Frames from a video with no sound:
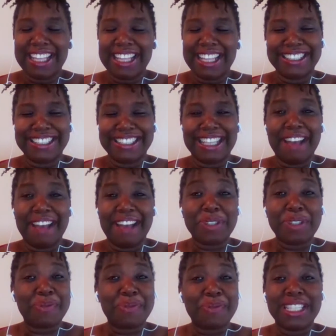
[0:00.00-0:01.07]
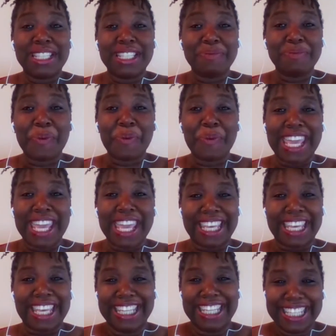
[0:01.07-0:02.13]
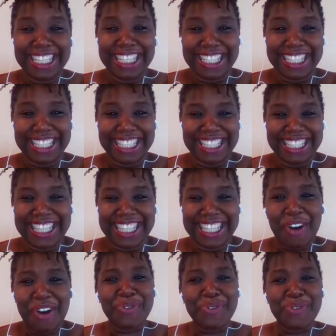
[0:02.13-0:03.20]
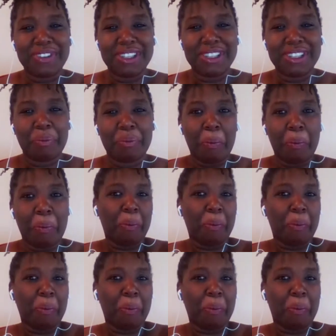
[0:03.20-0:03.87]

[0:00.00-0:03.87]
And that shade of red works with you. That shade of red works with you.